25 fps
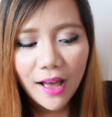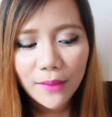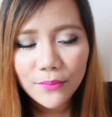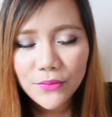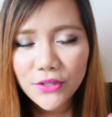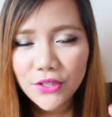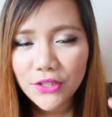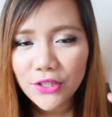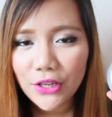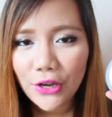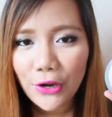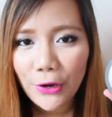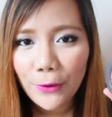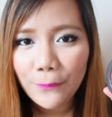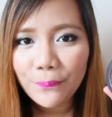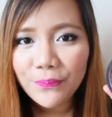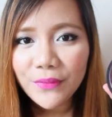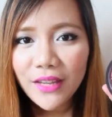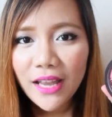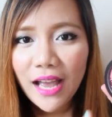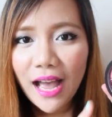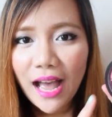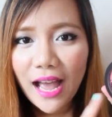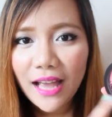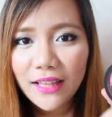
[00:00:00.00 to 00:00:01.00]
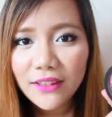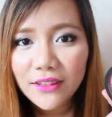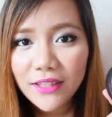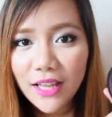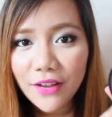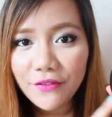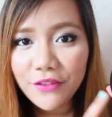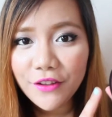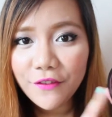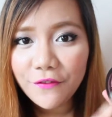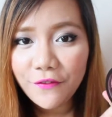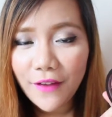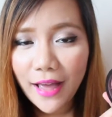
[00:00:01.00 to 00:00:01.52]
So I
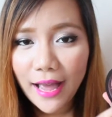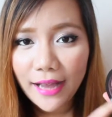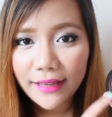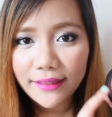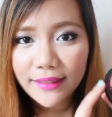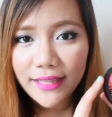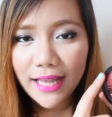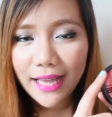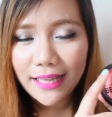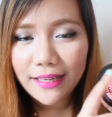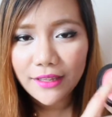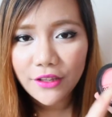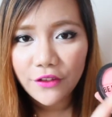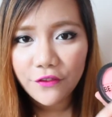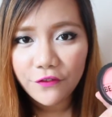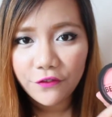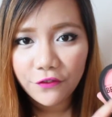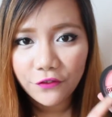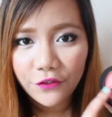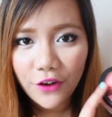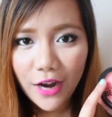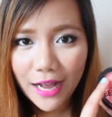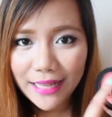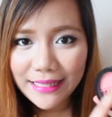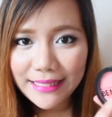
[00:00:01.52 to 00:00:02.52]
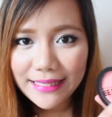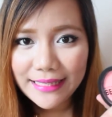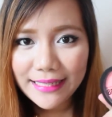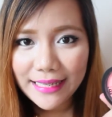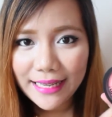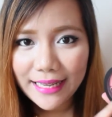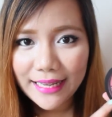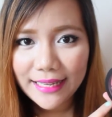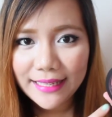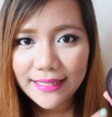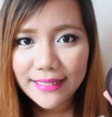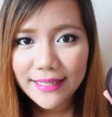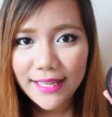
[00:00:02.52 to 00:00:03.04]
love the fact that the front
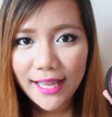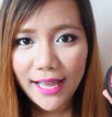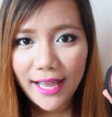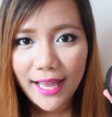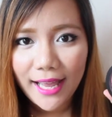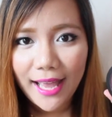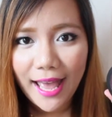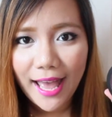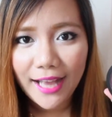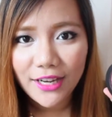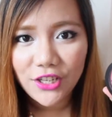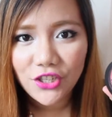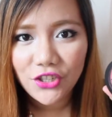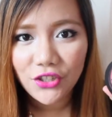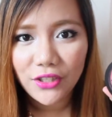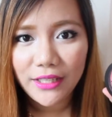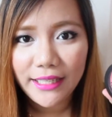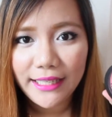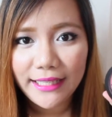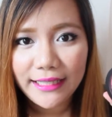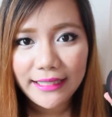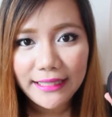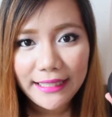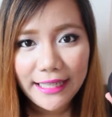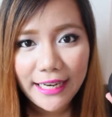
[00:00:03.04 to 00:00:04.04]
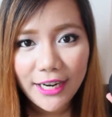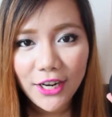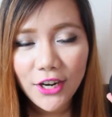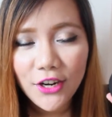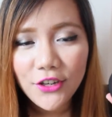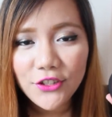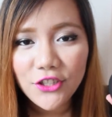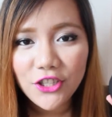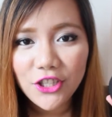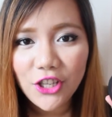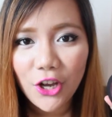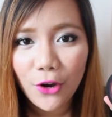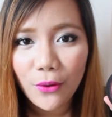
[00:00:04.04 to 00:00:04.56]
is actually clear,
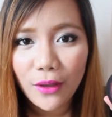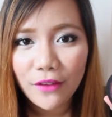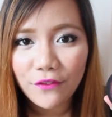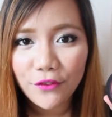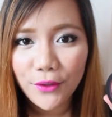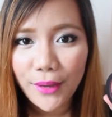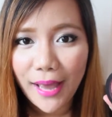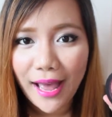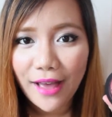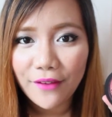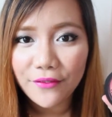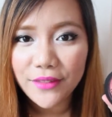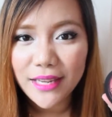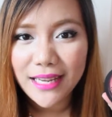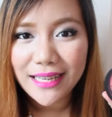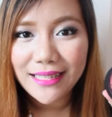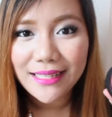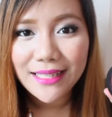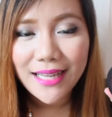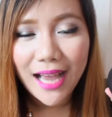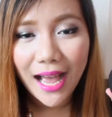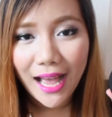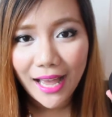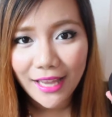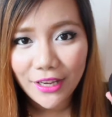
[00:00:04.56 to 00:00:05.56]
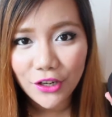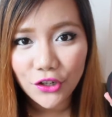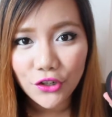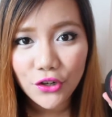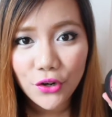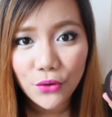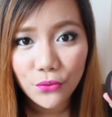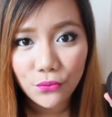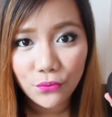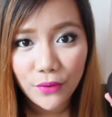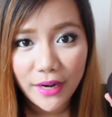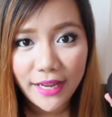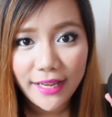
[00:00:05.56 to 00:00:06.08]
so if you have the
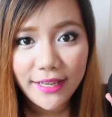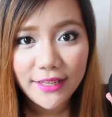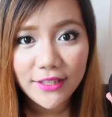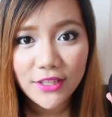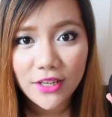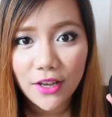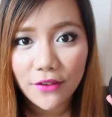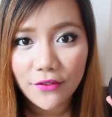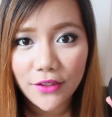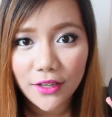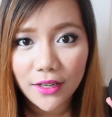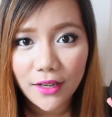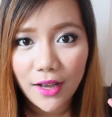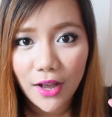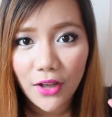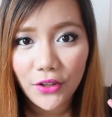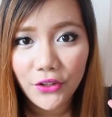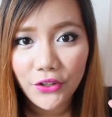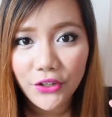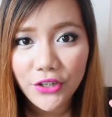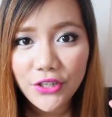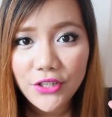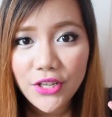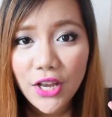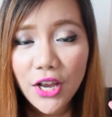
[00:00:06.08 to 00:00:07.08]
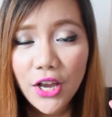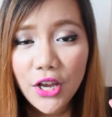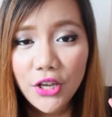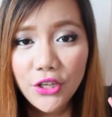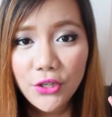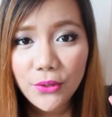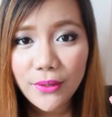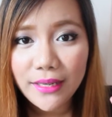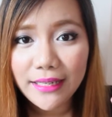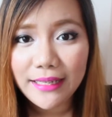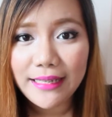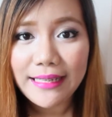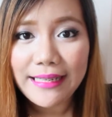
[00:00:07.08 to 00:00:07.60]
entire range of the colors,
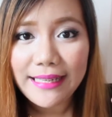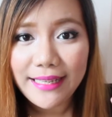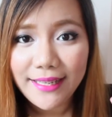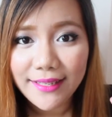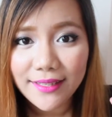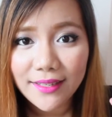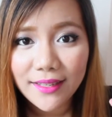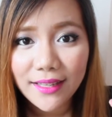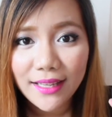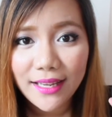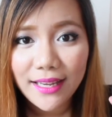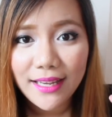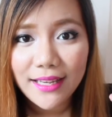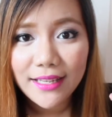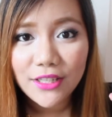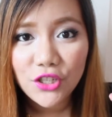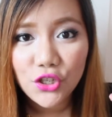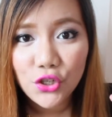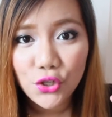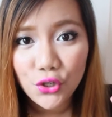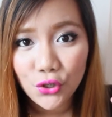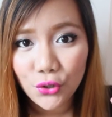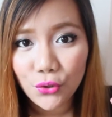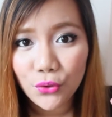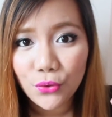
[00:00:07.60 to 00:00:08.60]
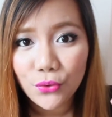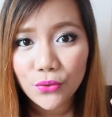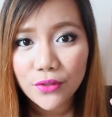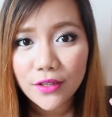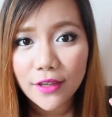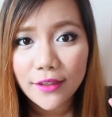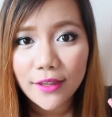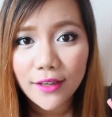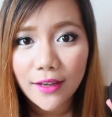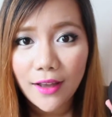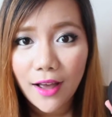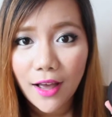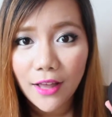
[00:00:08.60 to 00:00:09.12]
you can easily choose
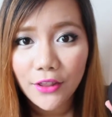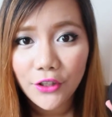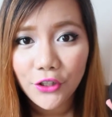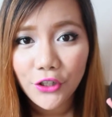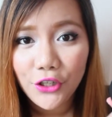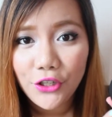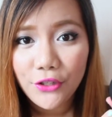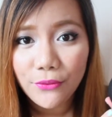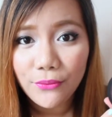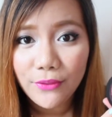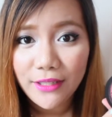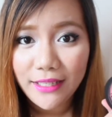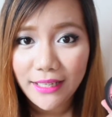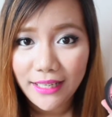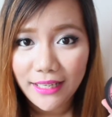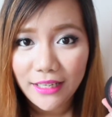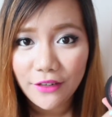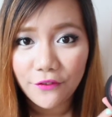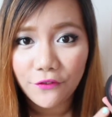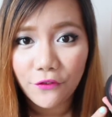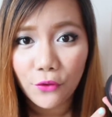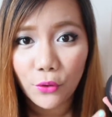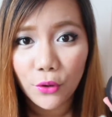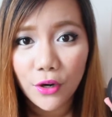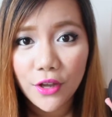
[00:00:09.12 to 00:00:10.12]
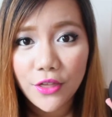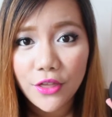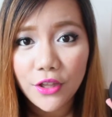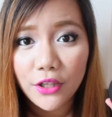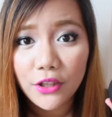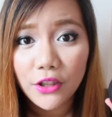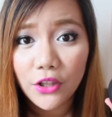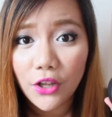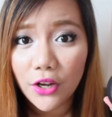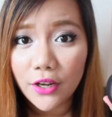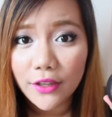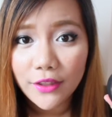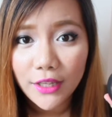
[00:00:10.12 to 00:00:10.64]
the color you need for the
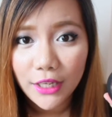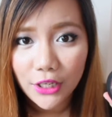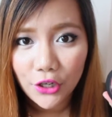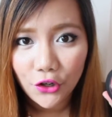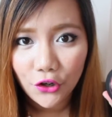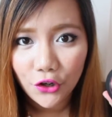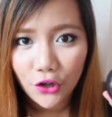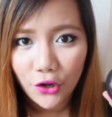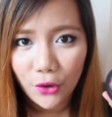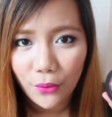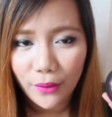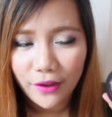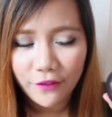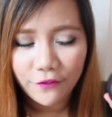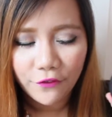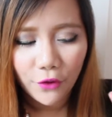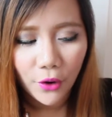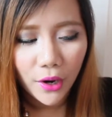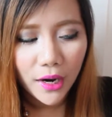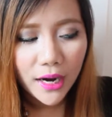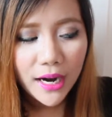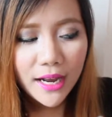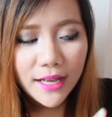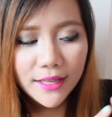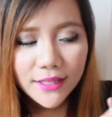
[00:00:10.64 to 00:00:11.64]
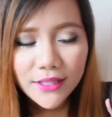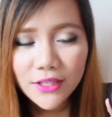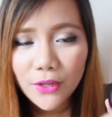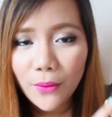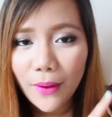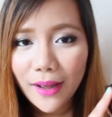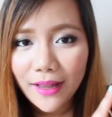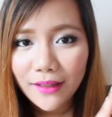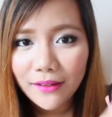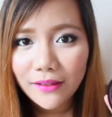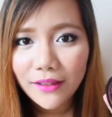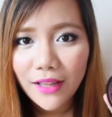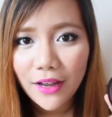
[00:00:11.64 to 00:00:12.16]
look that you're going for. So
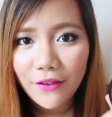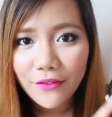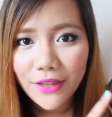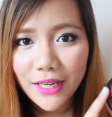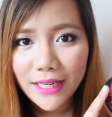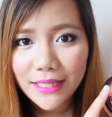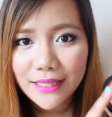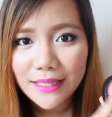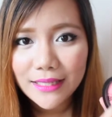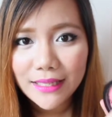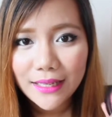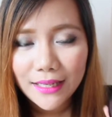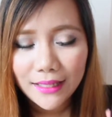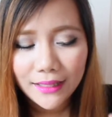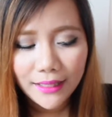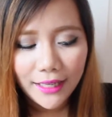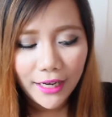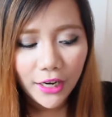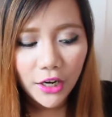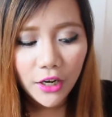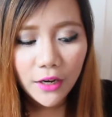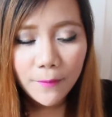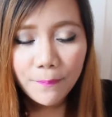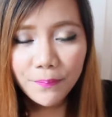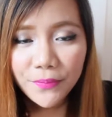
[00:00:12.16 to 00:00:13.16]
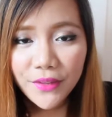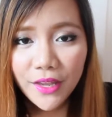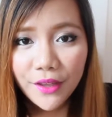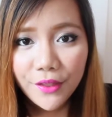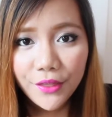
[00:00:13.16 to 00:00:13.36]
I love that it's clear.